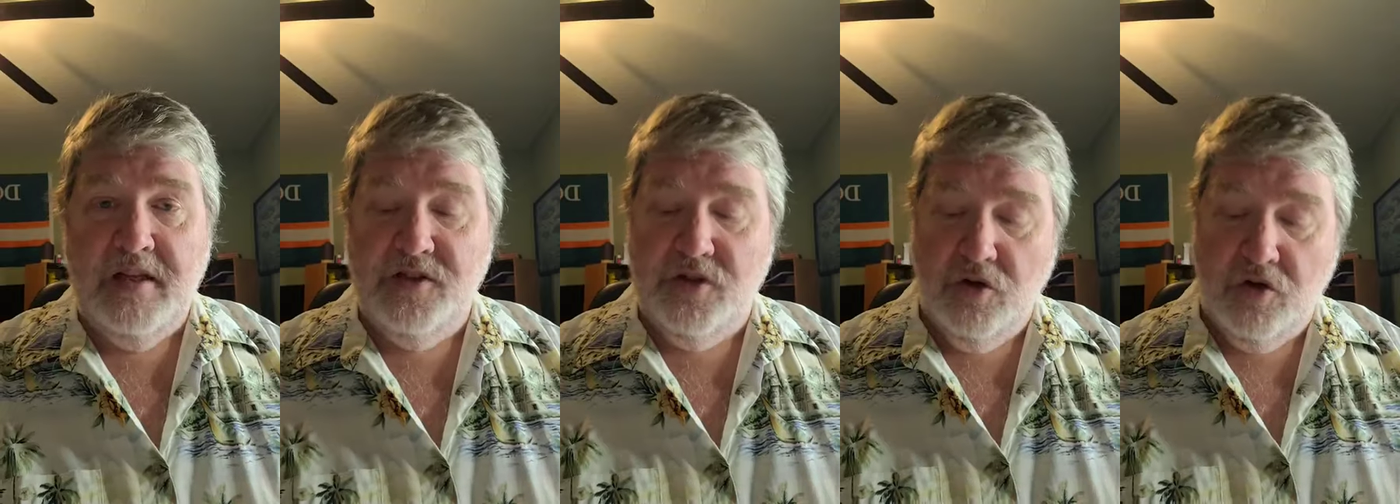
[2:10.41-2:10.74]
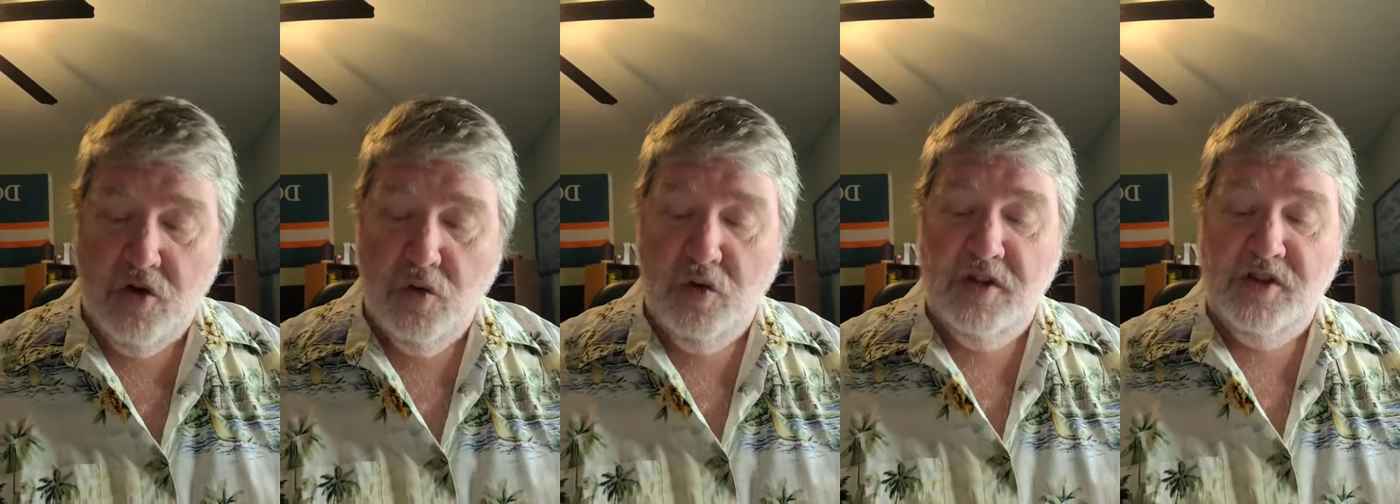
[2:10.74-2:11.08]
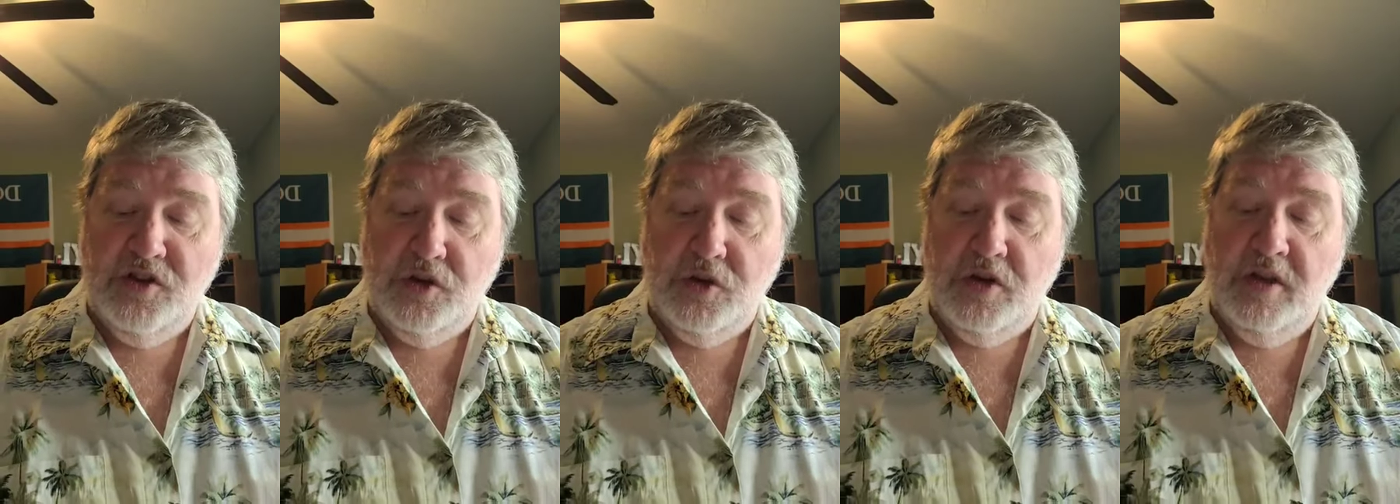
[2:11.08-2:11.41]
So Cool
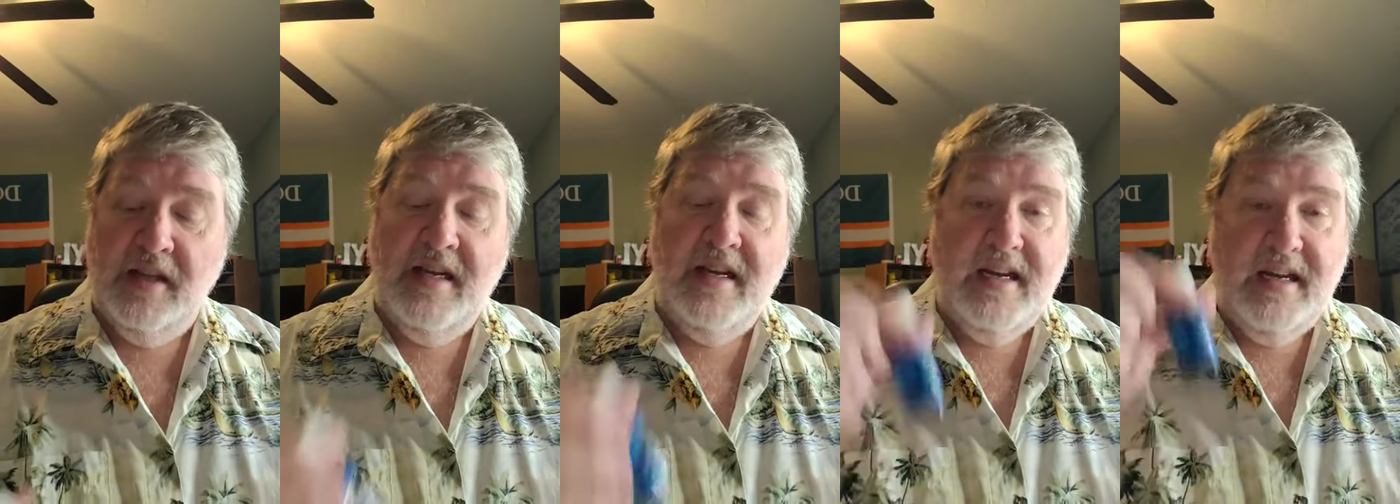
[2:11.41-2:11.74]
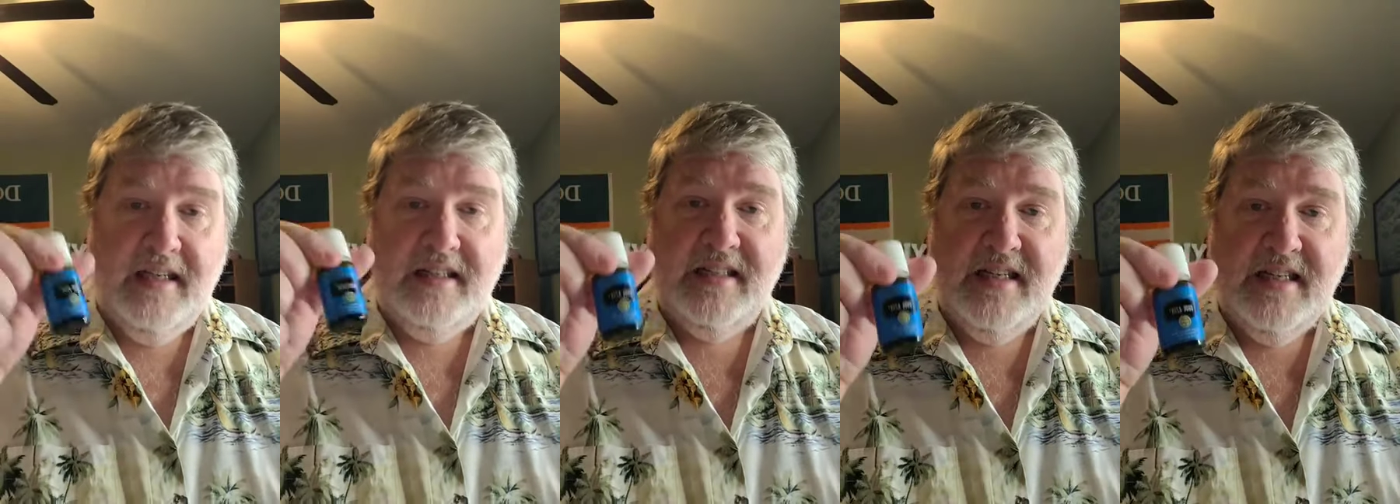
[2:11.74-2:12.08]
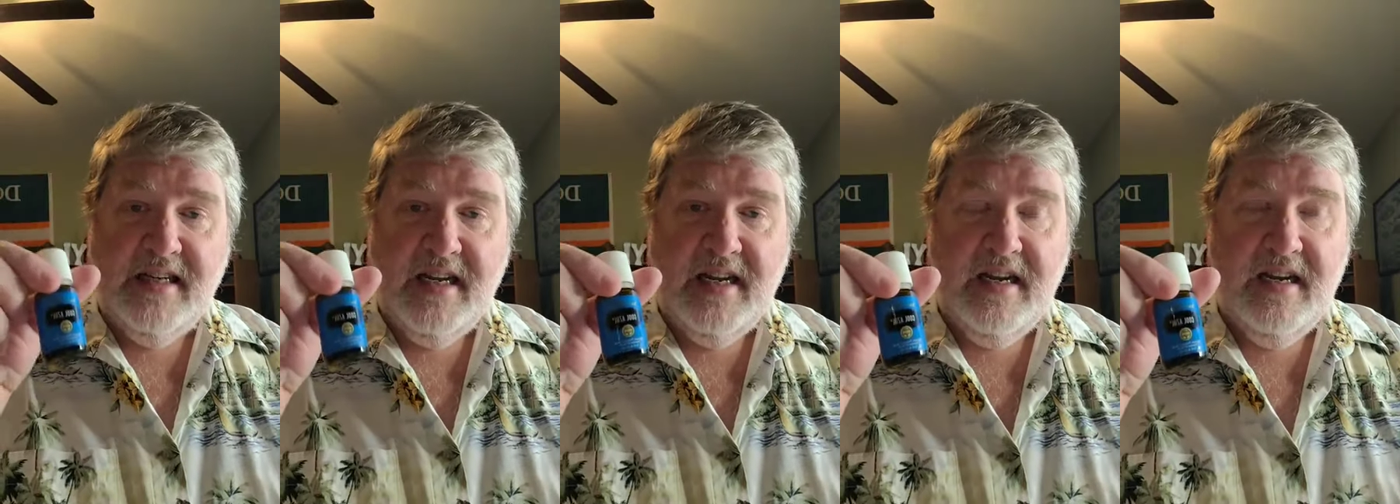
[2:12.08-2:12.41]
Azul is
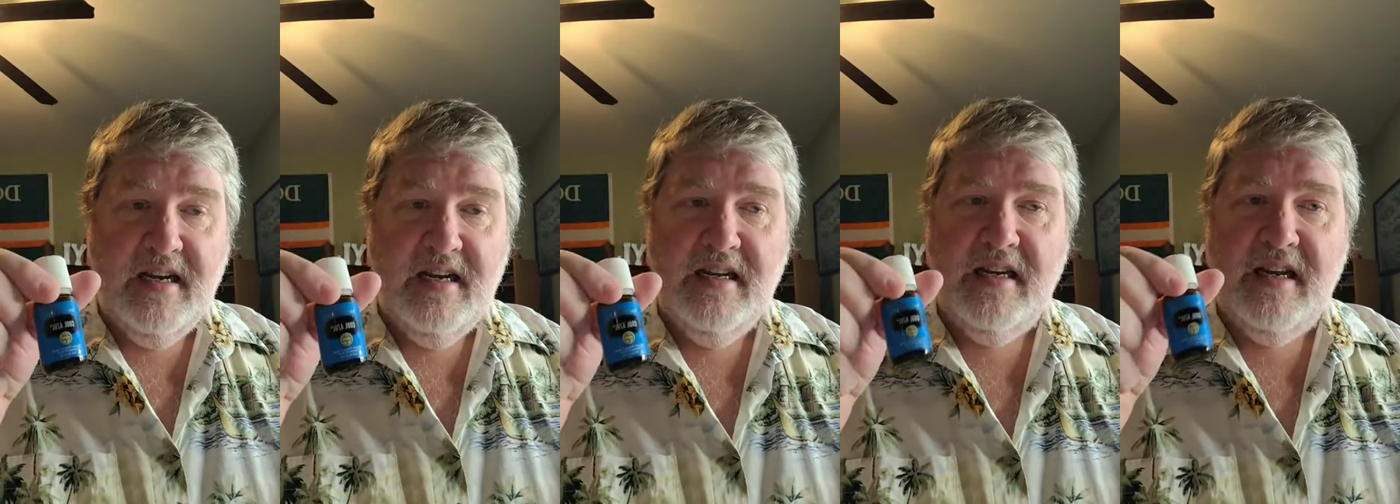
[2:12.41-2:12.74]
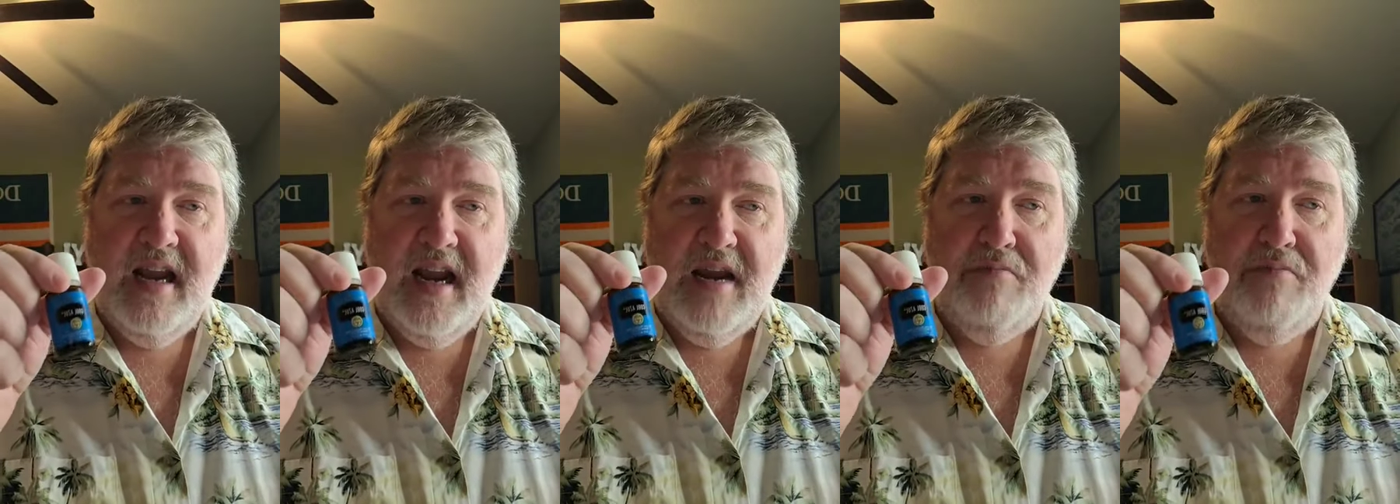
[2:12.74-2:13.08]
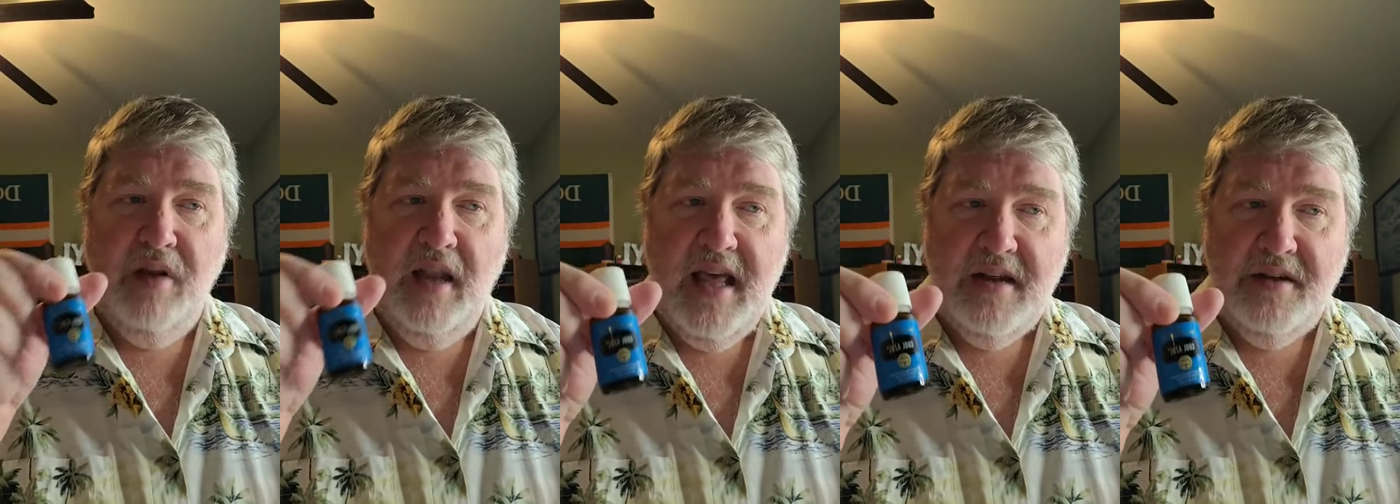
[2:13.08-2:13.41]
indeed a
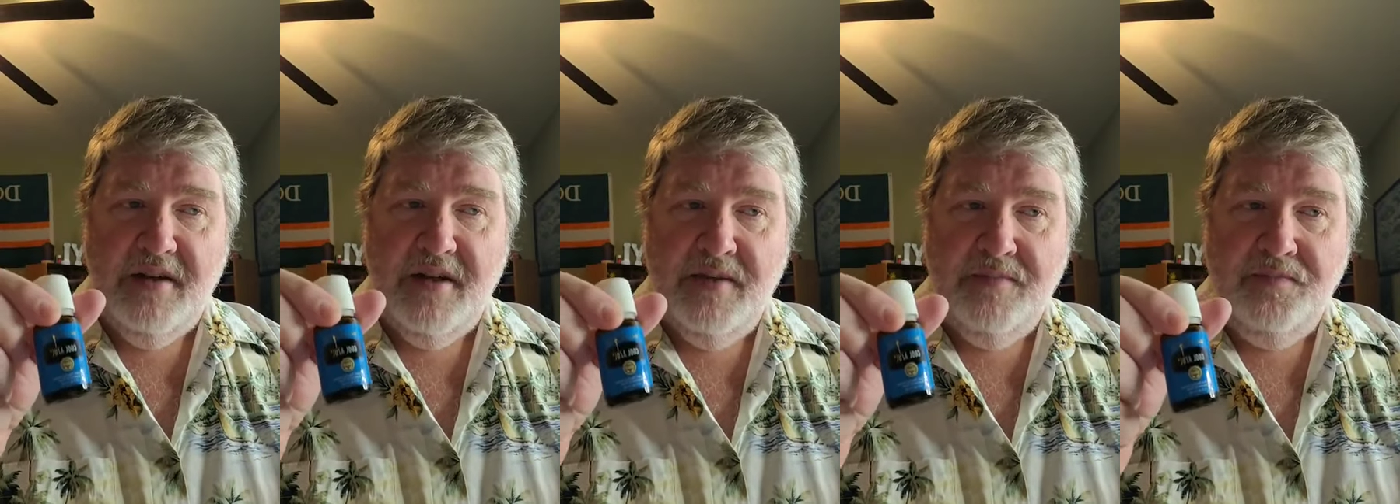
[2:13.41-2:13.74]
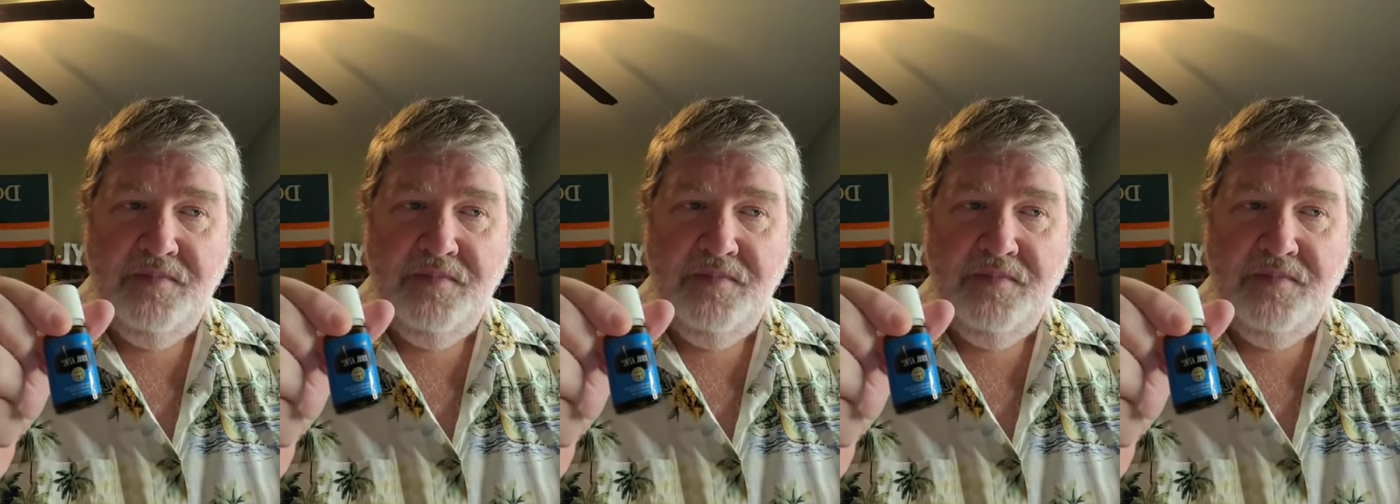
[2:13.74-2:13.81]
blend.